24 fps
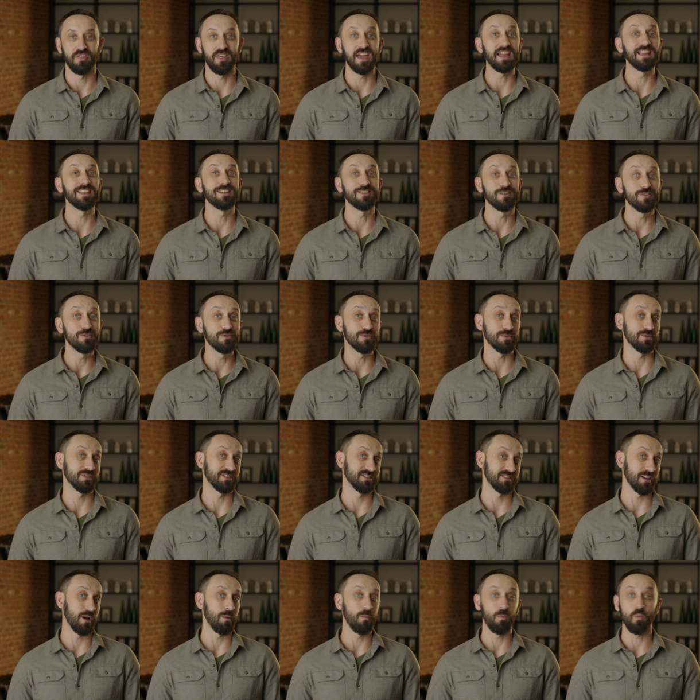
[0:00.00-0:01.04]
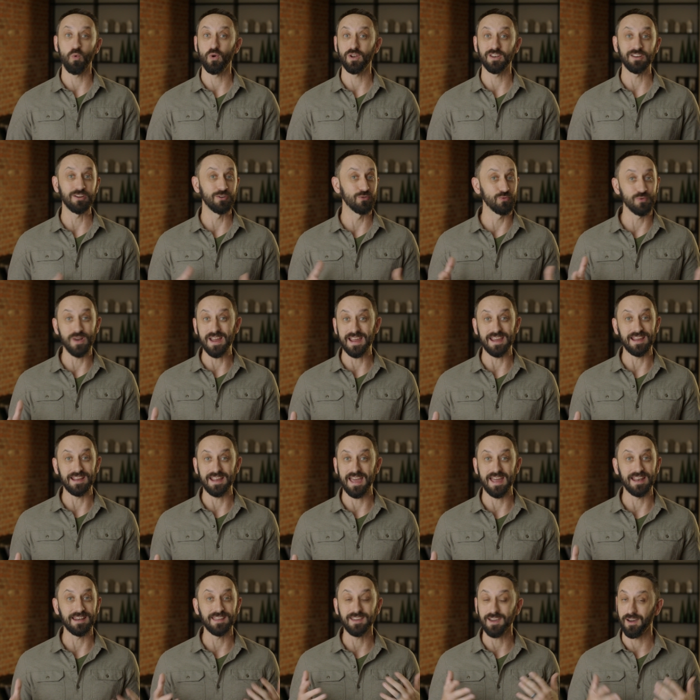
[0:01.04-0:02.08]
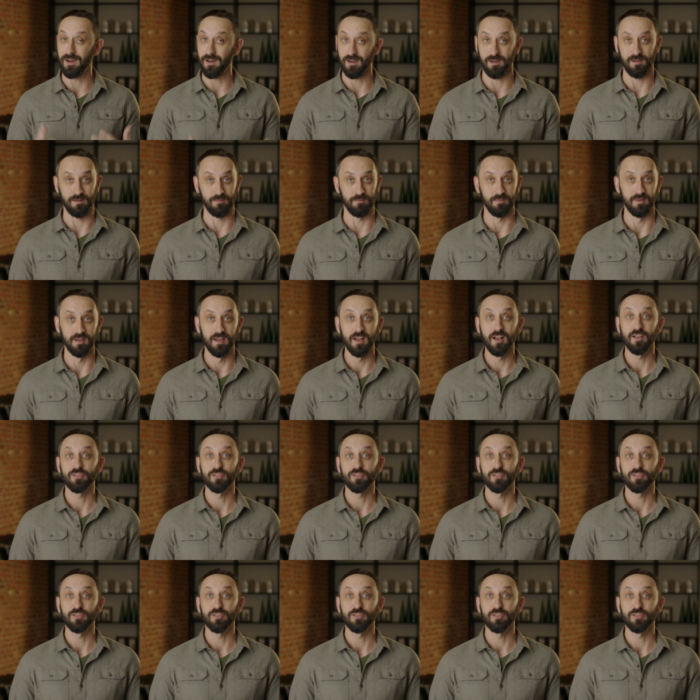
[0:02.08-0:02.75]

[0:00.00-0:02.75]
they knew someone great had come